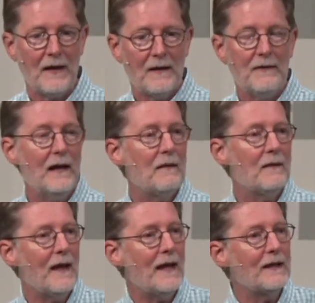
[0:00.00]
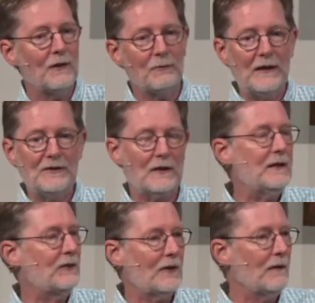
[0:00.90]
then they can reach at
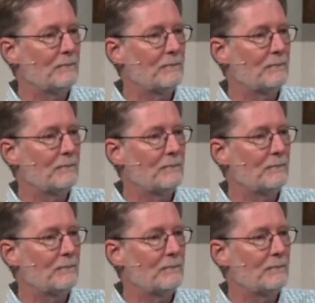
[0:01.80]
least some